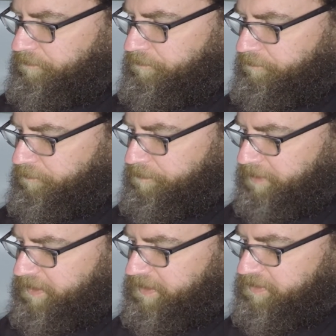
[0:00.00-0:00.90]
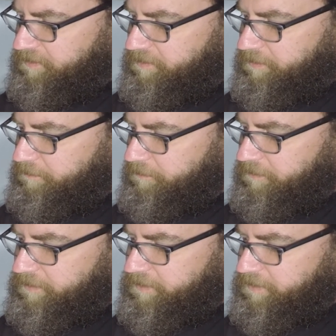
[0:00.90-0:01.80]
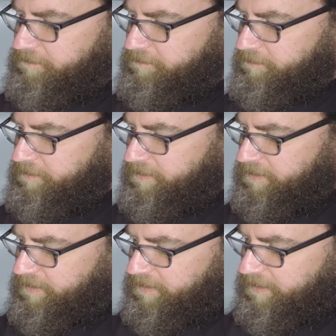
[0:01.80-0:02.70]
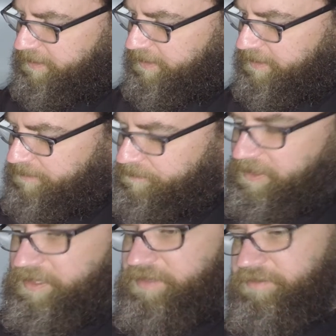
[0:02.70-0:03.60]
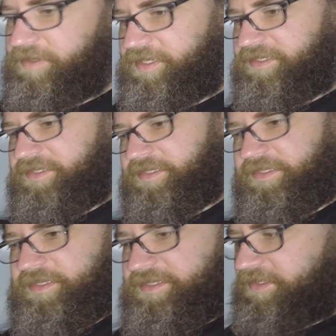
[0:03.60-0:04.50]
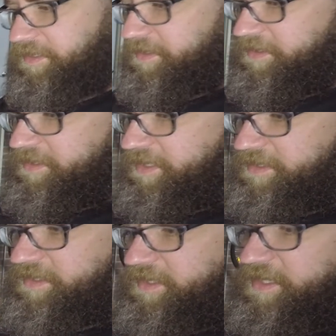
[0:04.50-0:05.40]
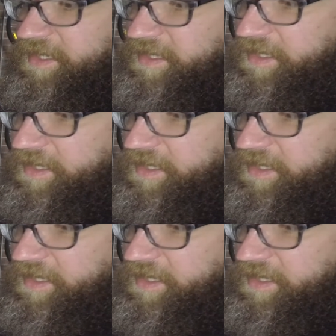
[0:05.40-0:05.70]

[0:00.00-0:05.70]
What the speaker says: from the connections to the fuse itself. But here it is. Let's just test it out.